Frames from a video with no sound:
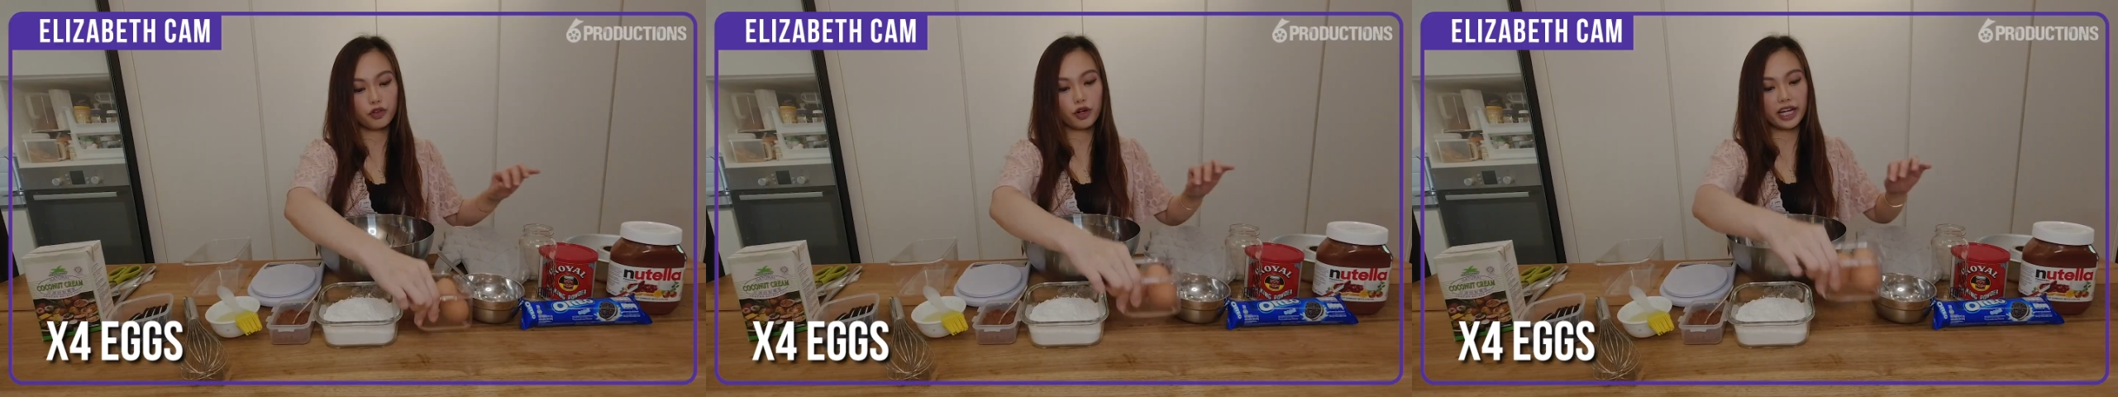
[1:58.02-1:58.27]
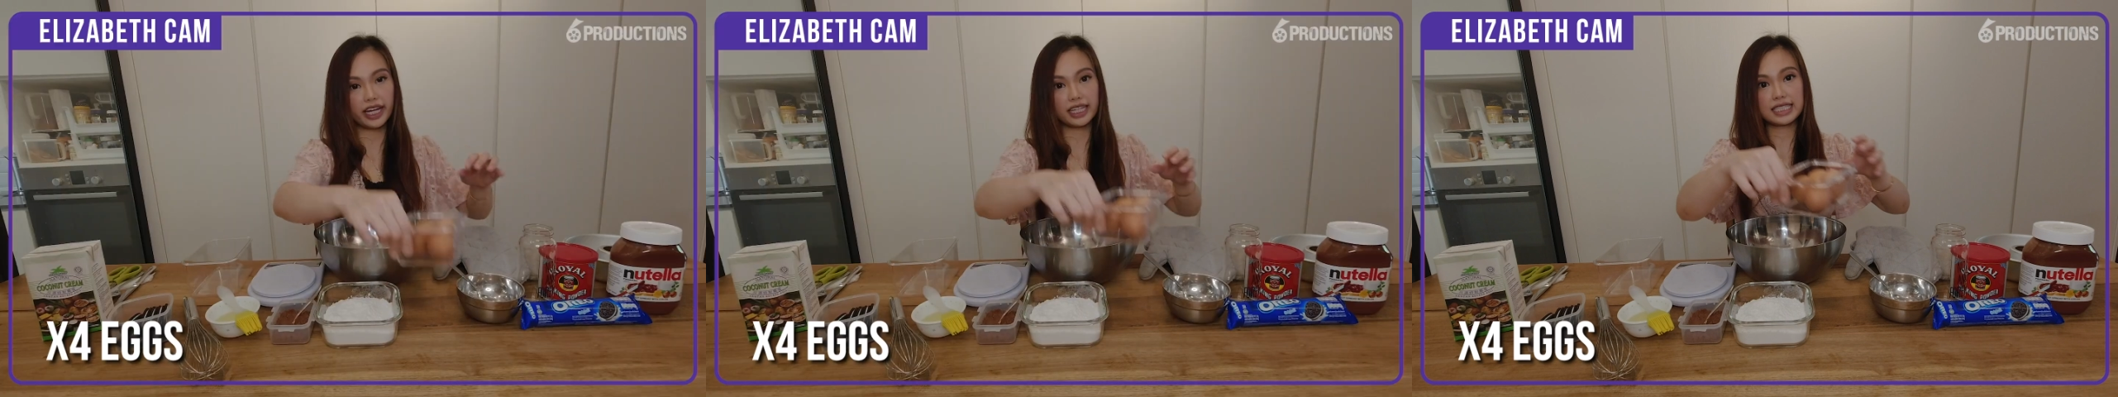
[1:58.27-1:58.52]
4
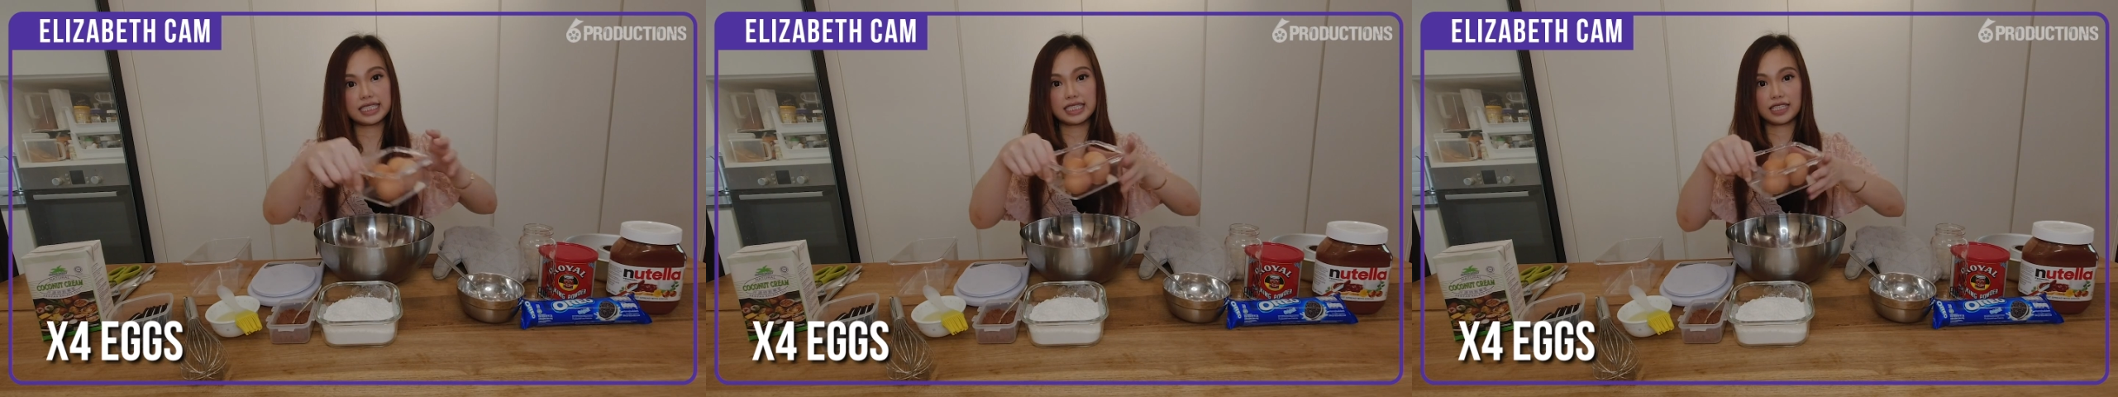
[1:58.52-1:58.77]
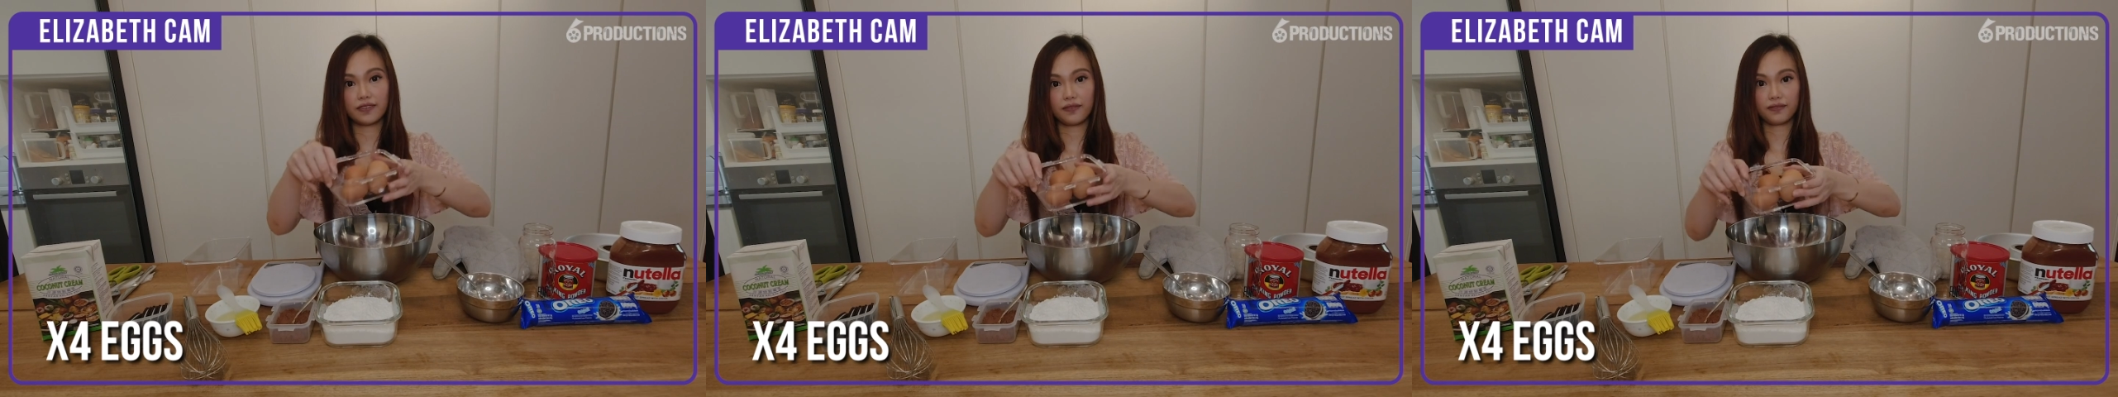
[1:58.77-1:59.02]
eggs.
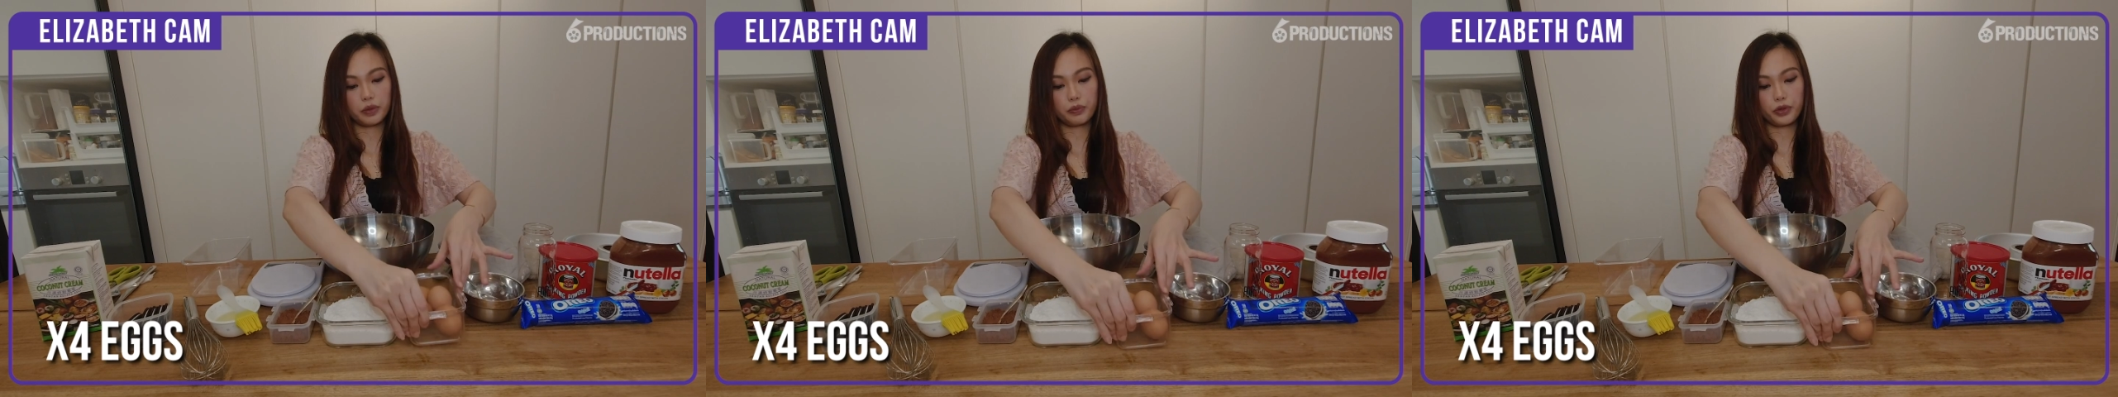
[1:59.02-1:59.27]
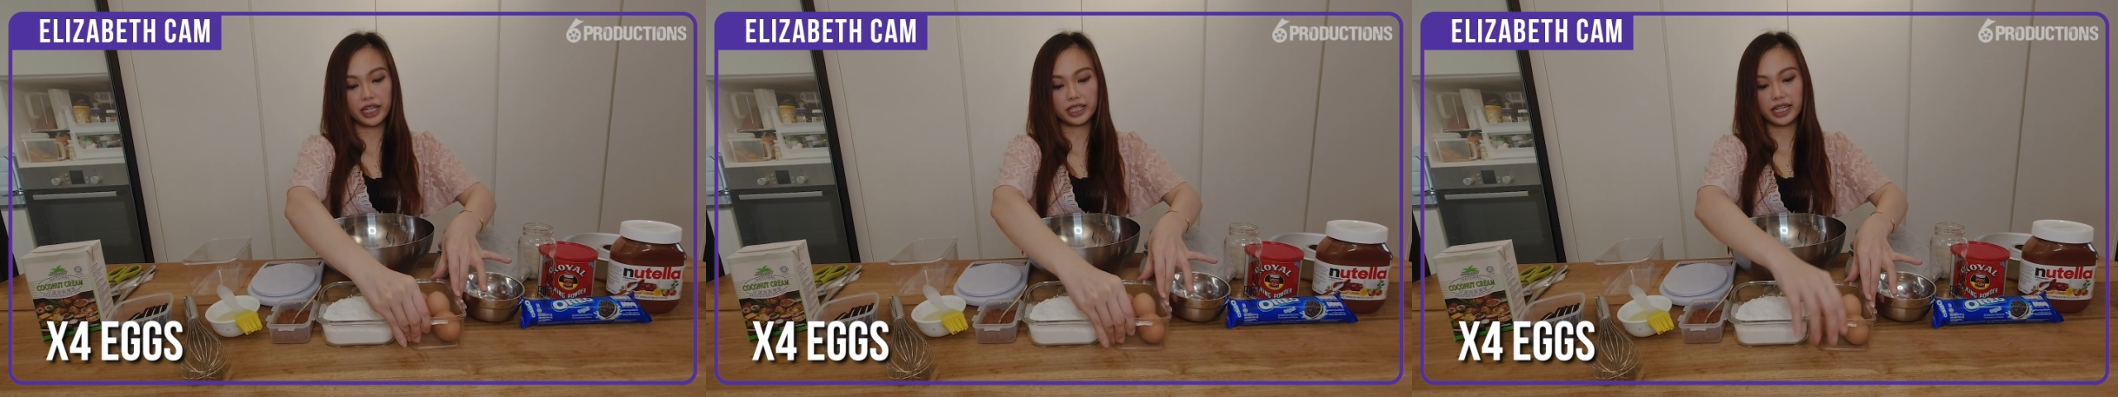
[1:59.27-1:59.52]
We will
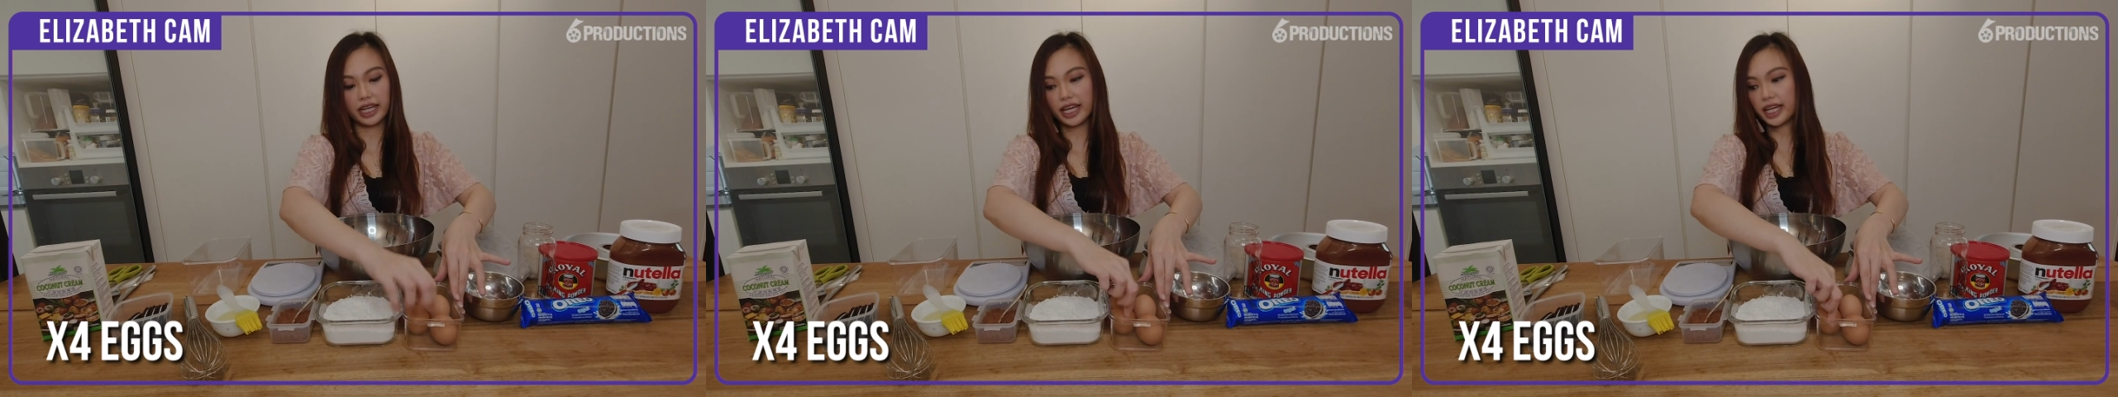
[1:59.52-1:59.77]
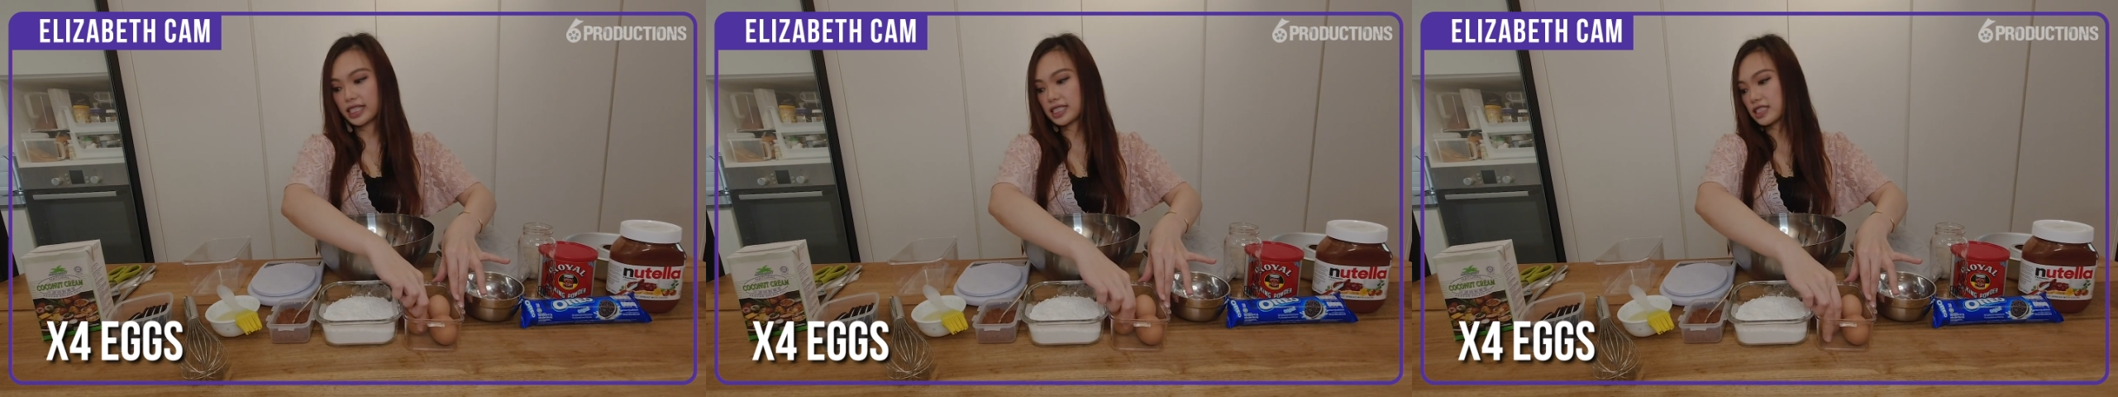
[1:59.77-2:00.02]
break the
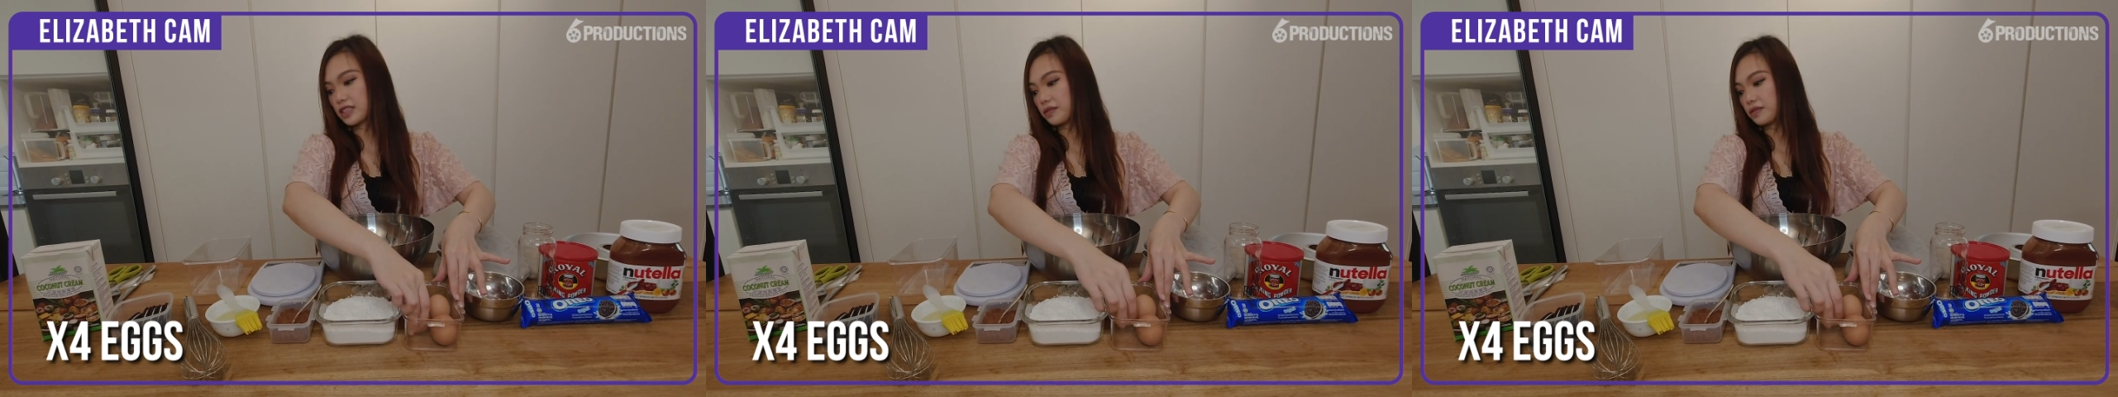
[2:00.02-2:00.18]
eggs.